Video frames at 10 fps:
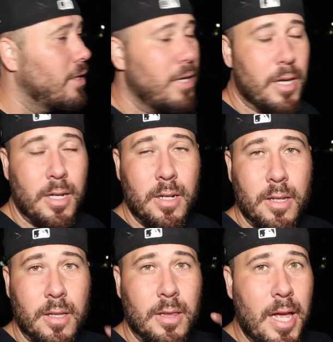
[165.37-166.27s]
and
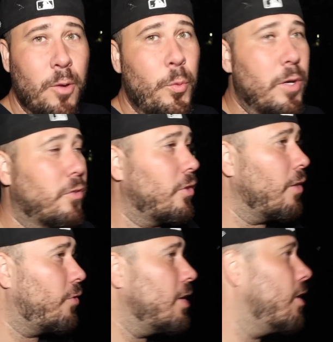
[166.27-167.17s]
a lot of weird
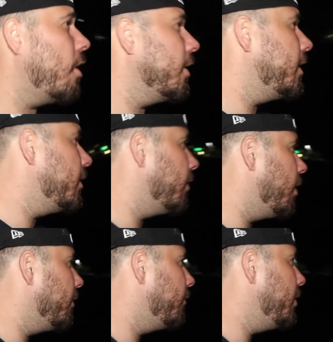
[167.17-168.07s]
stuff he caught here
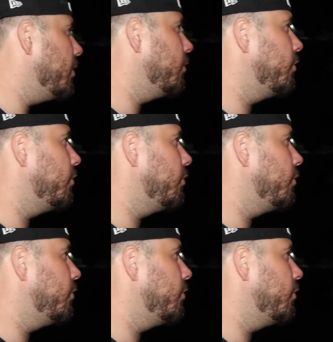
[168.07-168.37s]
on video